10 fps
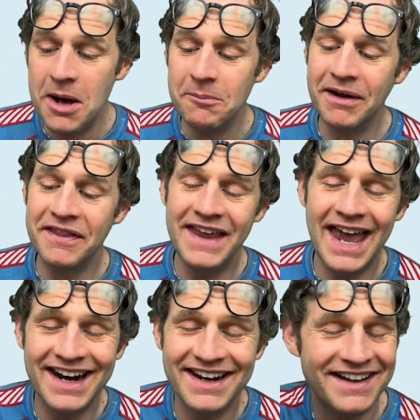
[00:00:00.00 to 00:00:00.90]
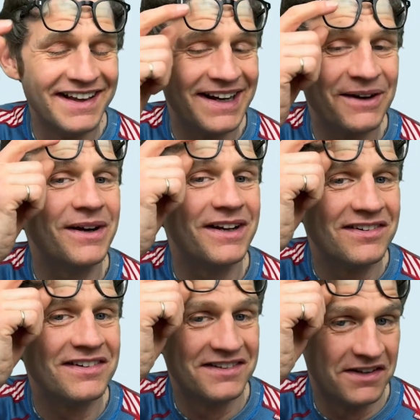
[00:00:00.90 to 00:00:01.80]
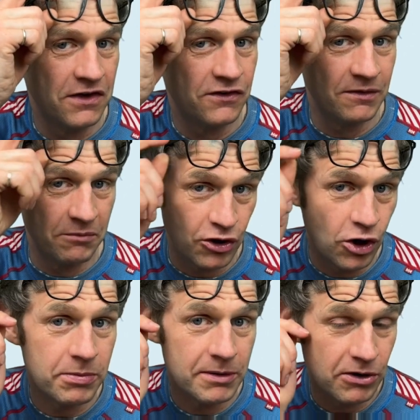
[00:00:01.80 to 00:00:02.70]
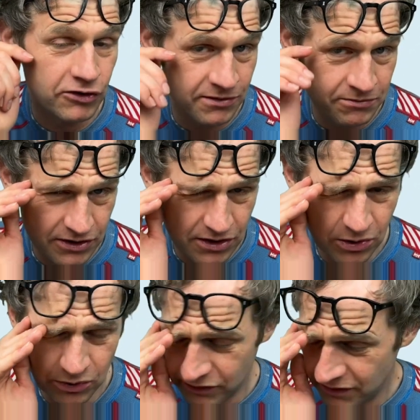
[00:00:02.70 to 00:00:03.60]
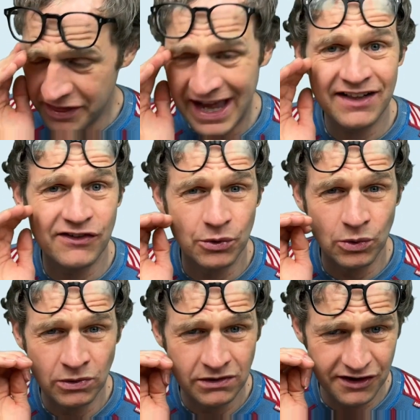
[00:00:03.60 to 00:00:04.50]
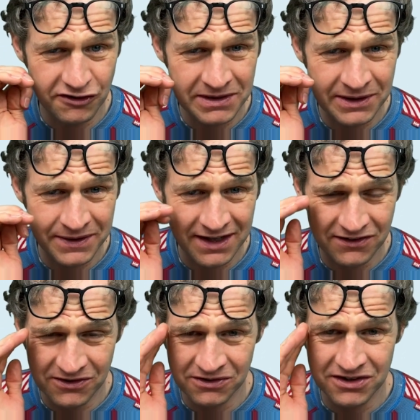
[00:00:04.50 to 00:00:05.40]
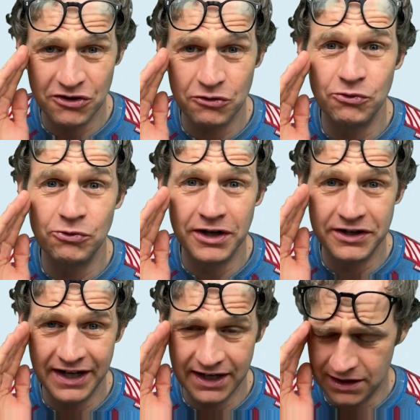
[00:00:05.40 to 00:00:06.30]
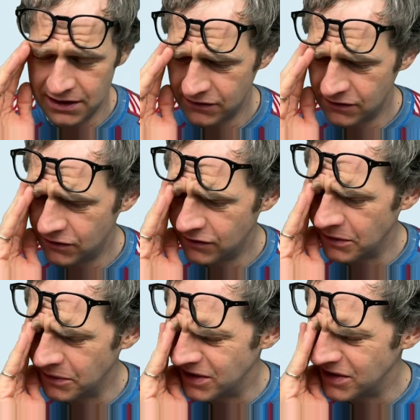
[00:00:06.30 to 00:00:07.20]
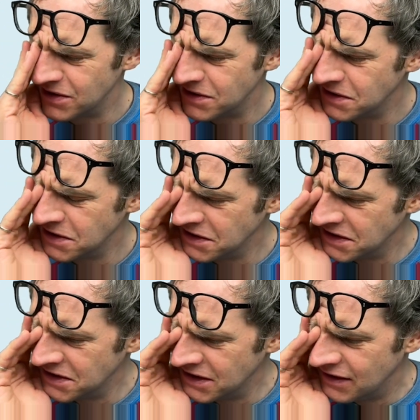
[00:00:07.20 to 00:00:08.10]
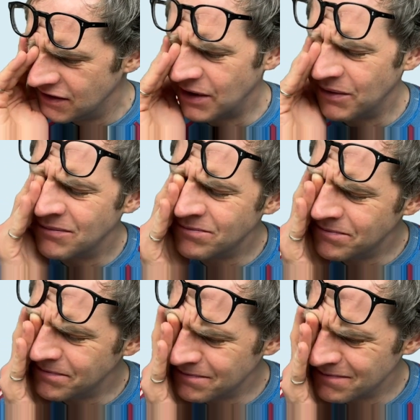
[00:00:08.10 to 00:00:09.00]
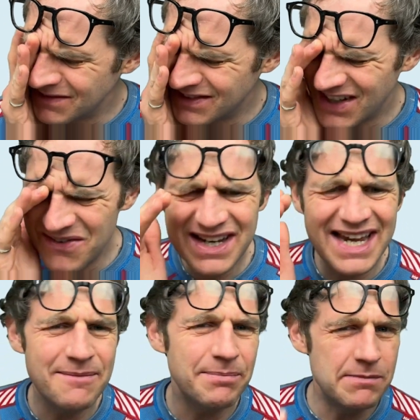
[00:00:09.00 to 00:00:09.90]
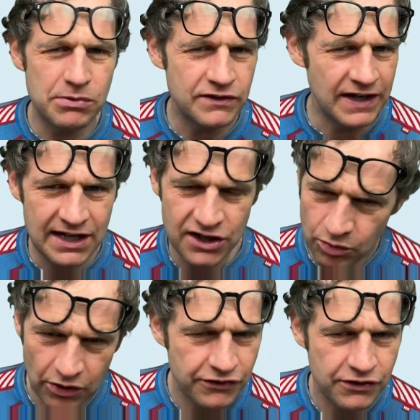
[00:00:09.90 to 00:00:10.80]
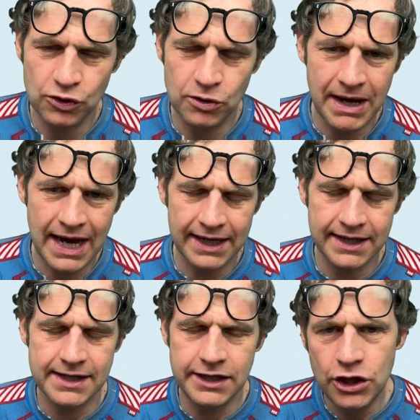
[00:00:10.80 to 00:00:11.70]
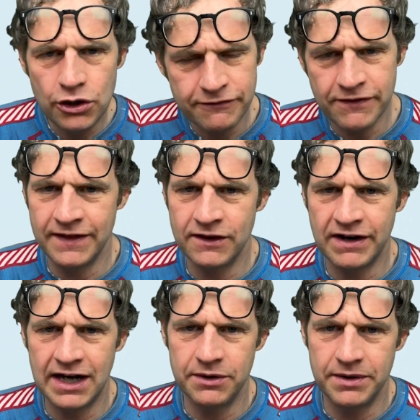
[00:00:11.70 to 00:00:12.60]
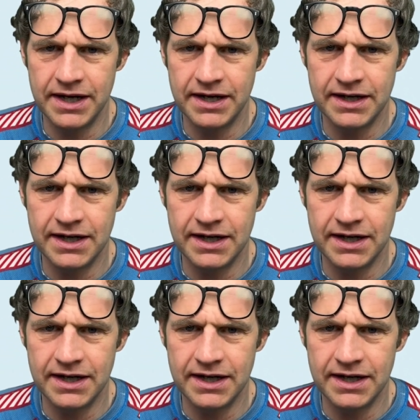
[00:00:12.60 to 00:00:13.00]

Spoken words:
But then there is some copper-bottomed gold. That's all. Are you familiar with that song? Ridiculous. So good. So don't let people tell you what's good or bad. You find the value in it.